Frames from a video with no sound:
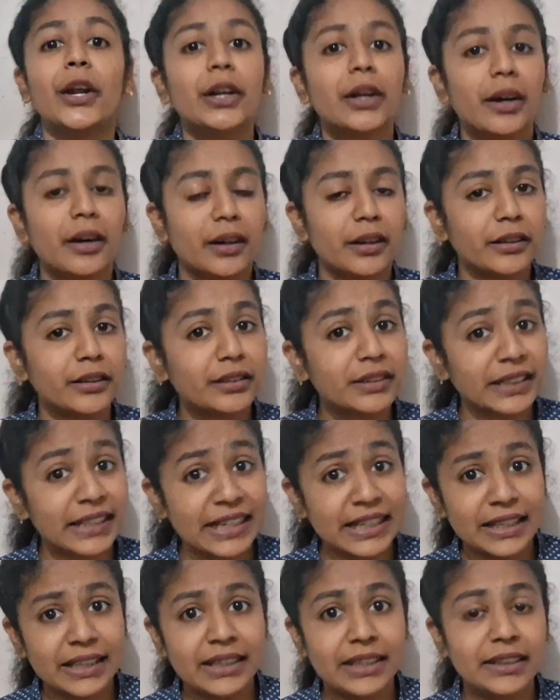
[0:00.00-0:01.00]

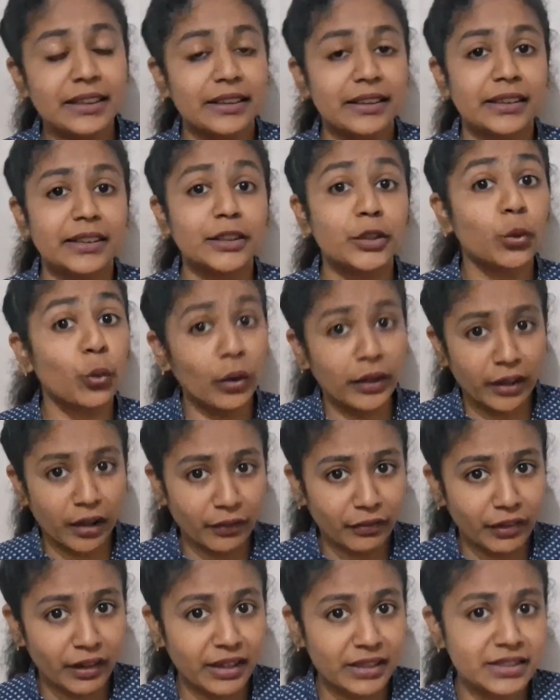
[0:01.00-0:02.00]

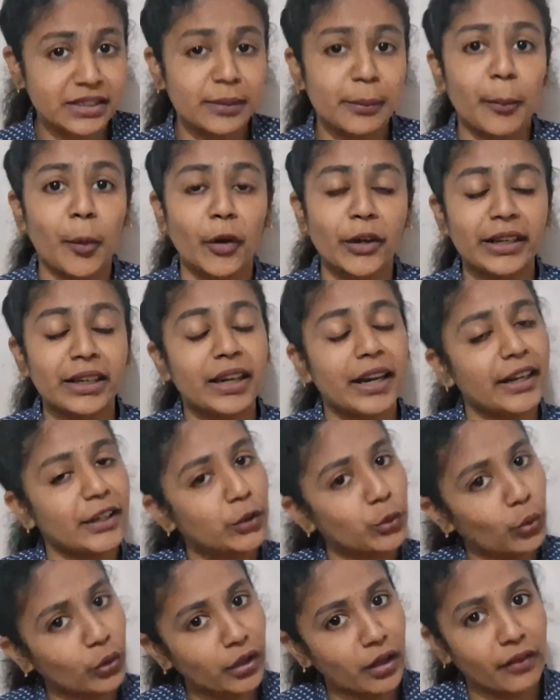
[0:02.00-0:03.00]
2.5 hours in morning and
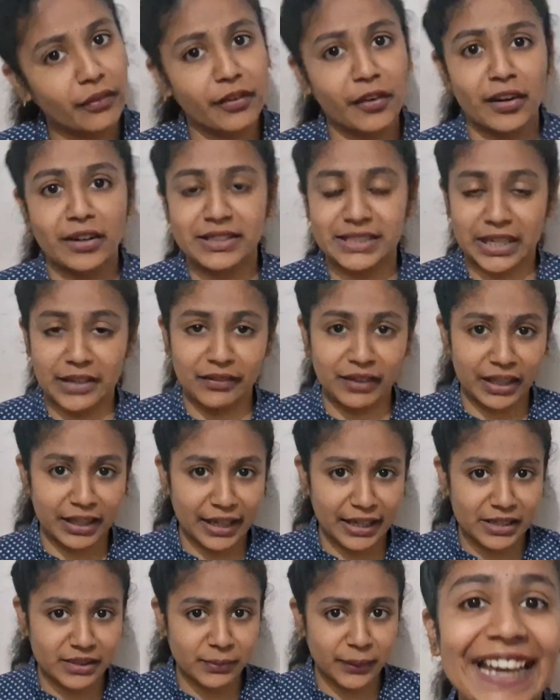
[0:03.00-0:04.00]
2.5 hours evening
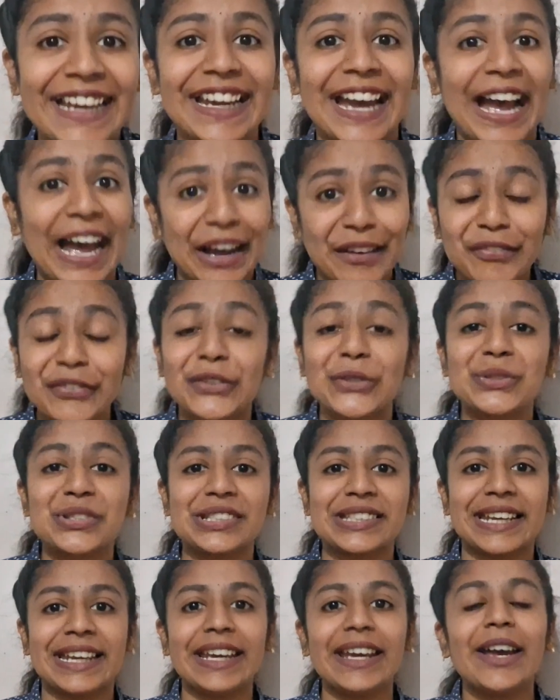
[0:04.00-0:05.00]
as well. I have to
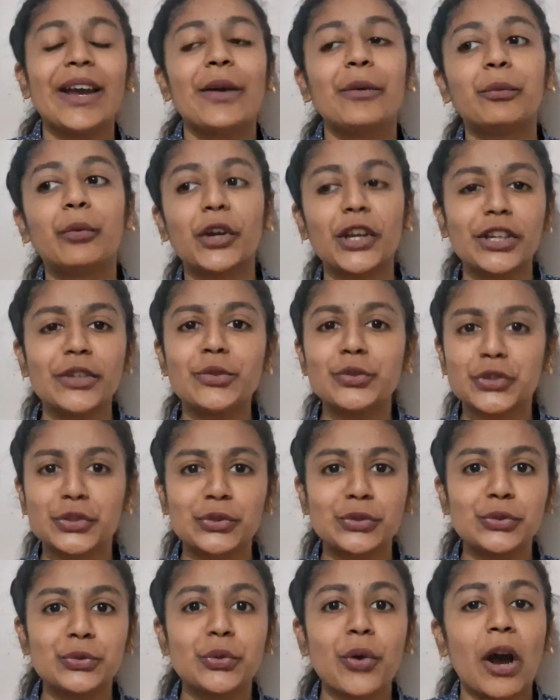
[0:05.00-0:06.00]
say, what I used to
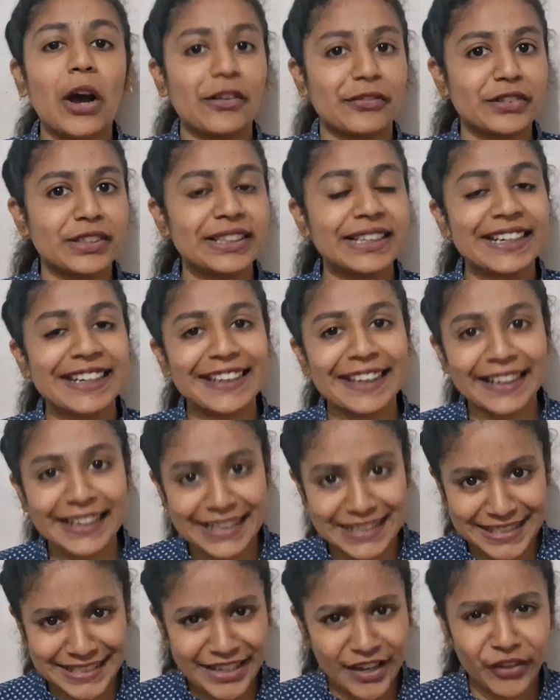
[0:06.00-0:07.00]
do after reading an
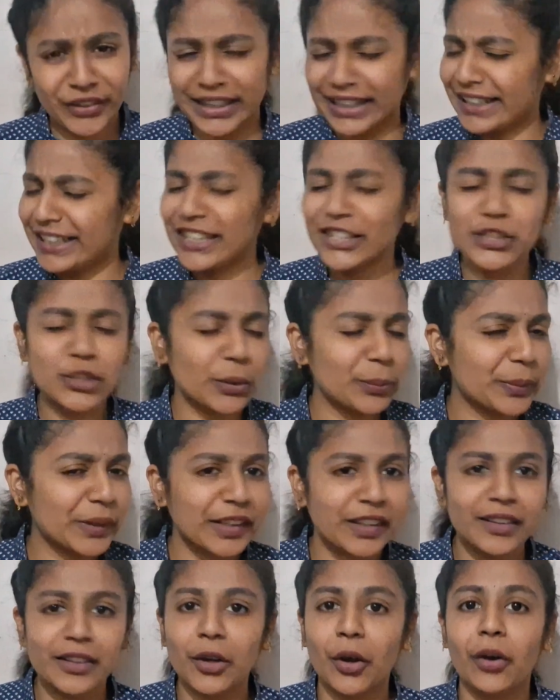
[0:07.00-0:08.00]
essay or any topic
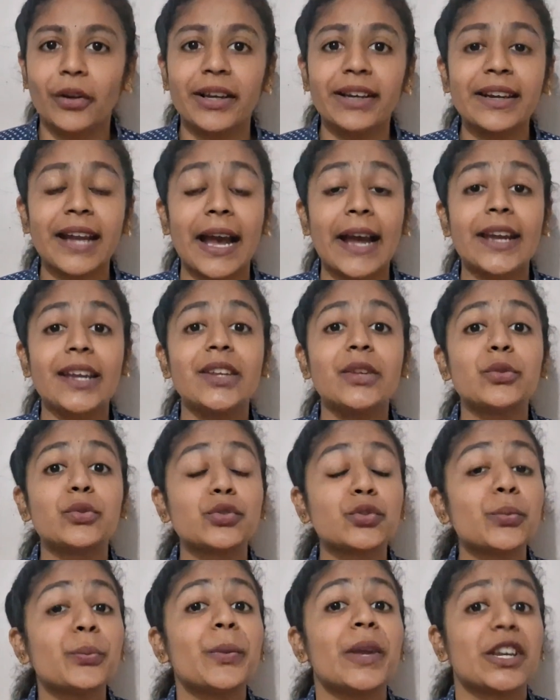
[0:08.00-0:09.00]
in the audit, I used
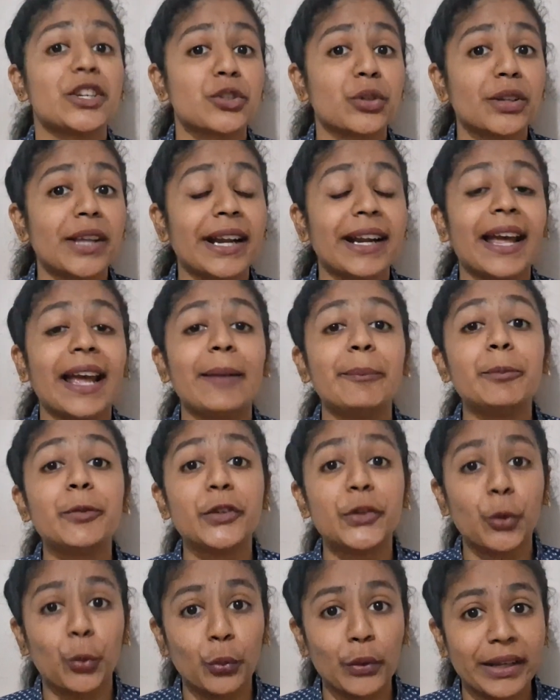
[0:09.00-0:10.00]
to make sure that I'm
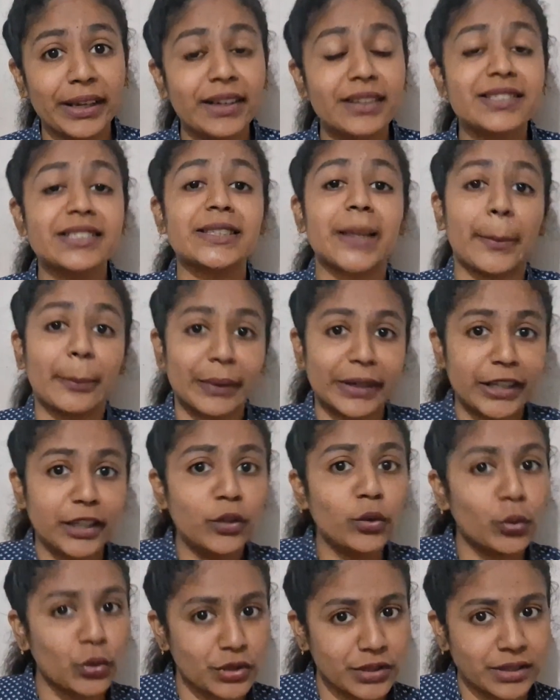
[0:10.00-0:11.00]
doing a summary
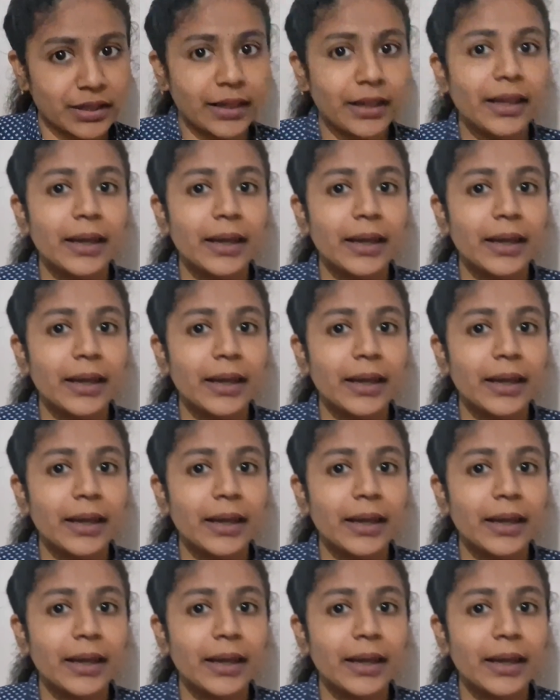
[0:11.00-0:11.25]
notes.